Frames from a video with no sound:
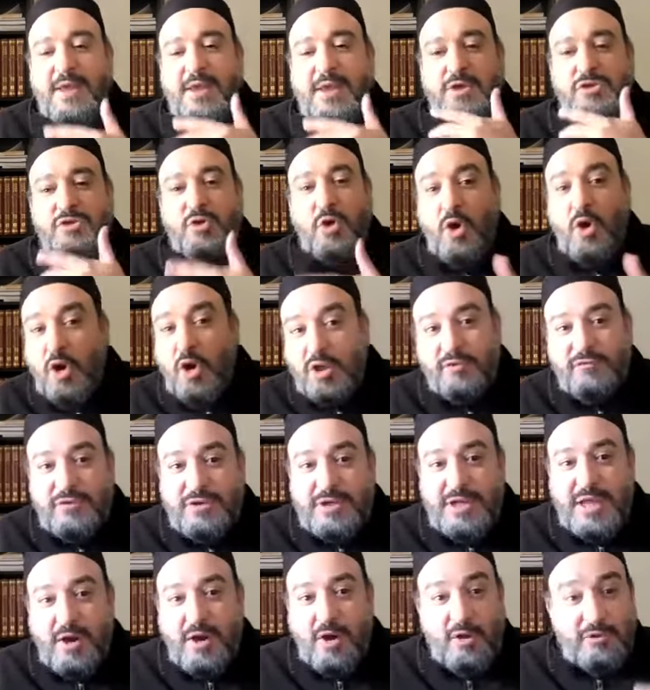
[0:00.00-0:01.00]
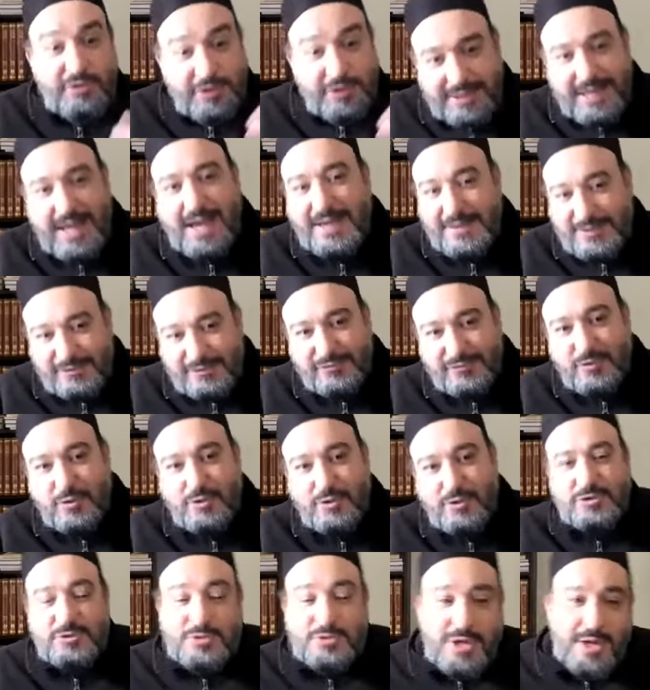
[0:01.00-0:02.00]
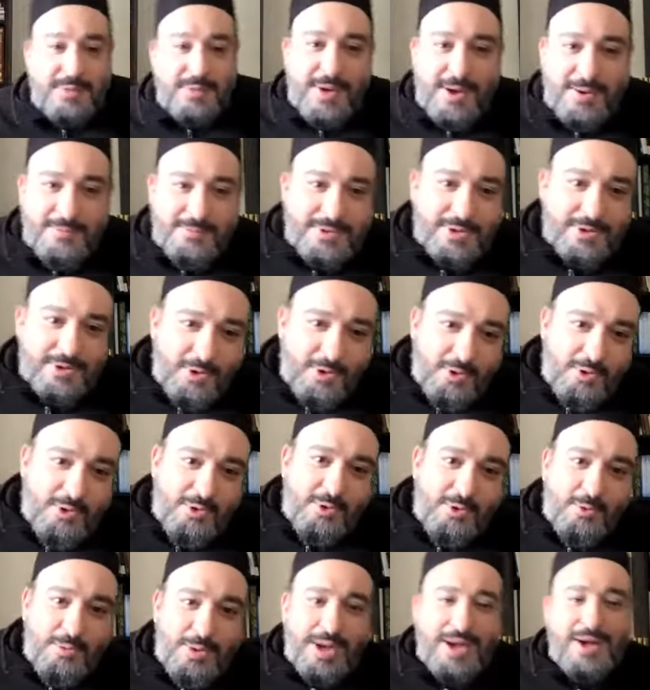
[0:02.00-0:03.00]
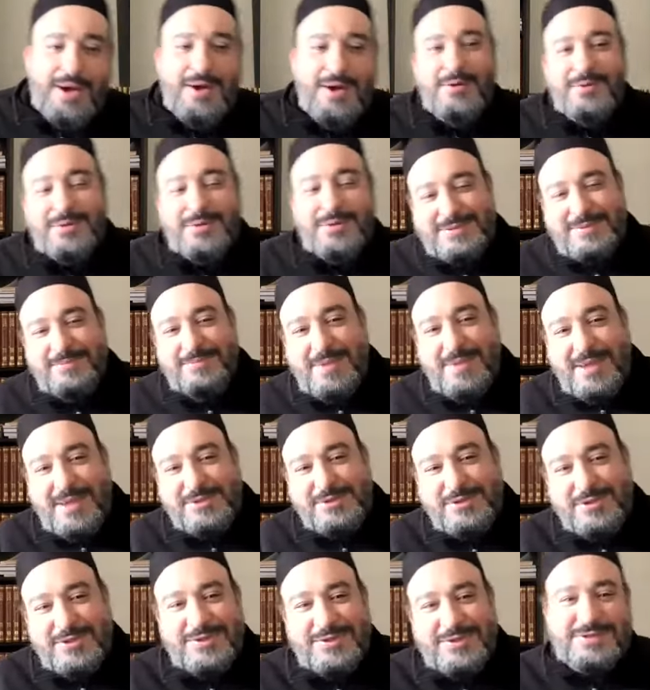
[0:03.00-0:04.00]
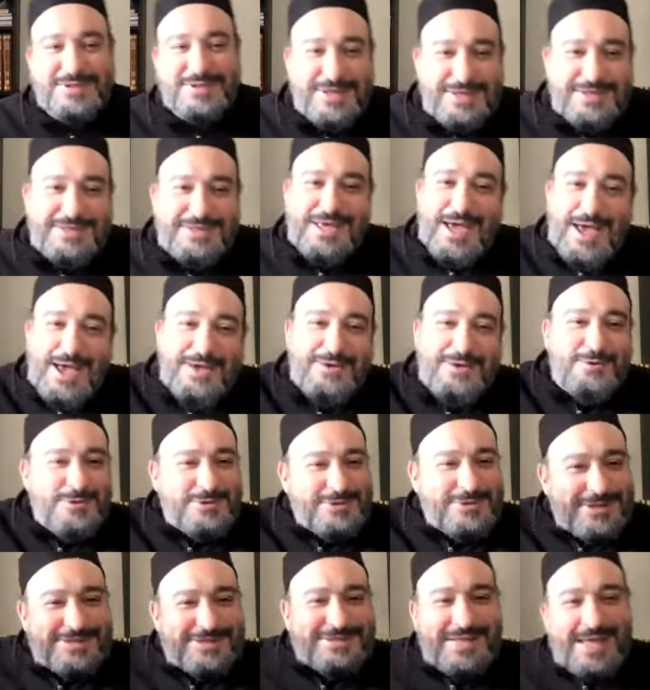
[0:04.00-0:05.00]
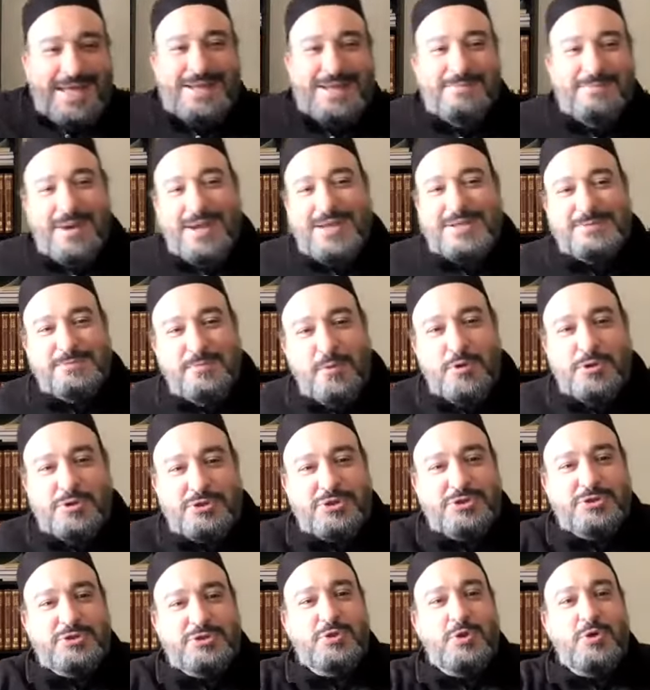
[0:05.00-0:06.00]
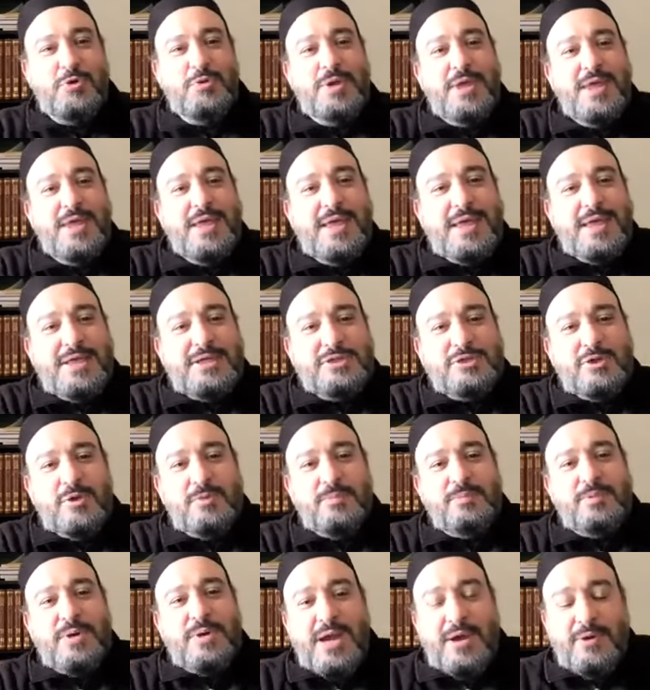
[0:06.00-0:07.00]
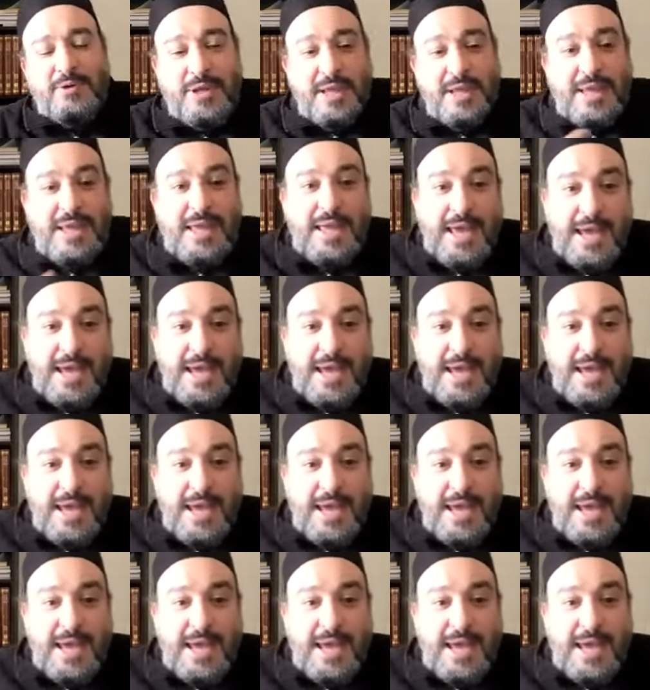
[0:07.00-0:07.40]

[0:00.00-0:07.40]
So all of the na- all the guys, of course, you come out and be like, oh wow, that's amazing. He's like, yeah, you know, he's like standing by his Porsche. He's so he's so proud.